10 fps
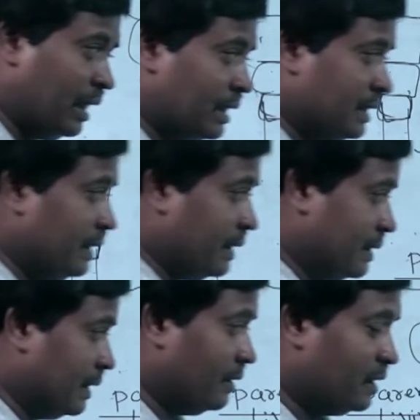large
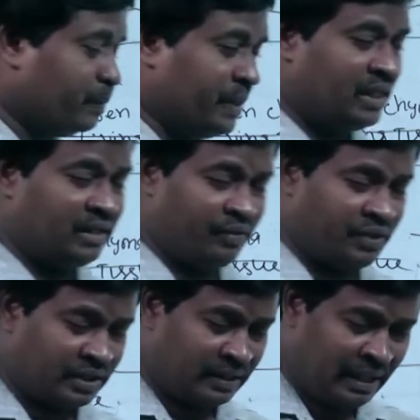intercellular spaces
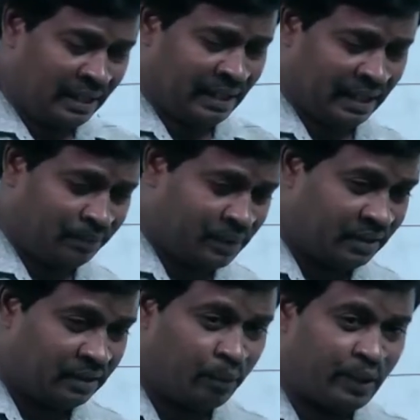which helps in
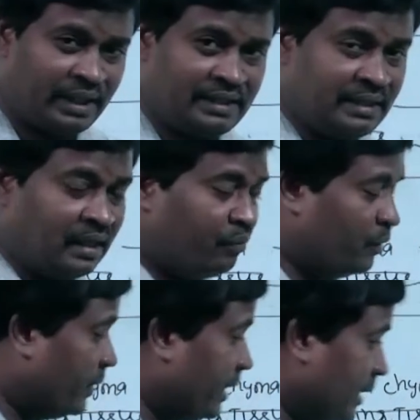the buoyancy or
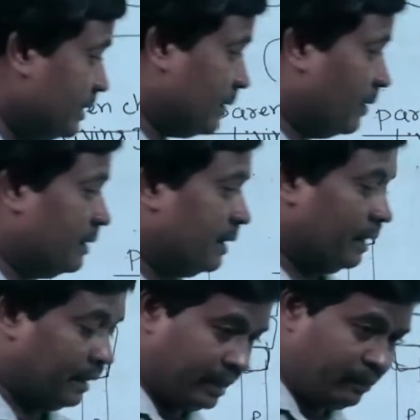floating is called as
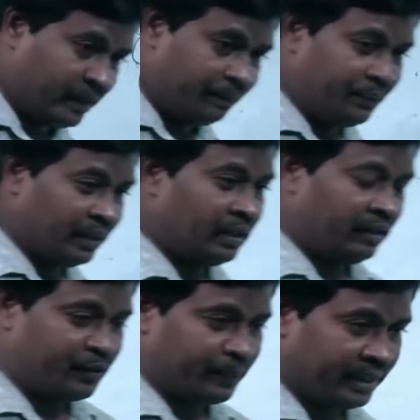erenchyma.
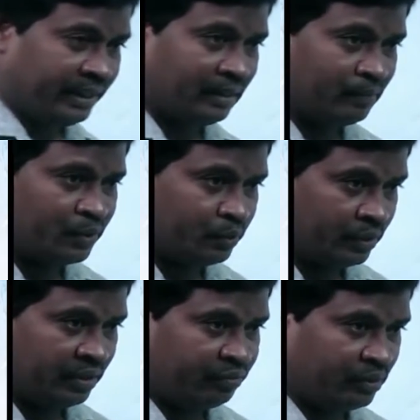Which parenchyma?
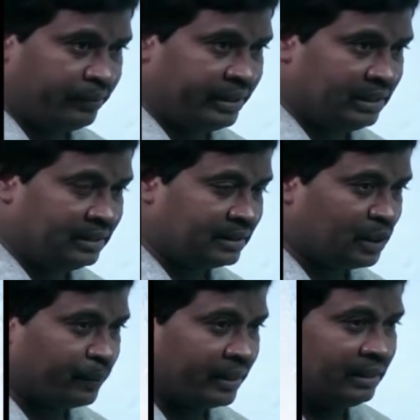Storage food material.
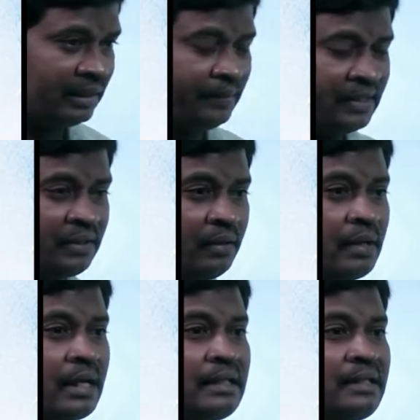Such parenchyma is
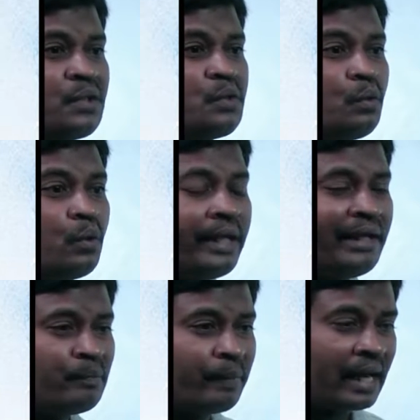called as a
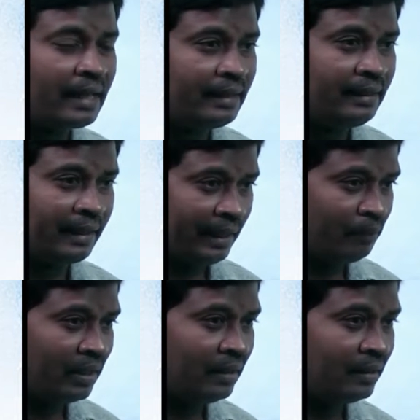storage parenchyma.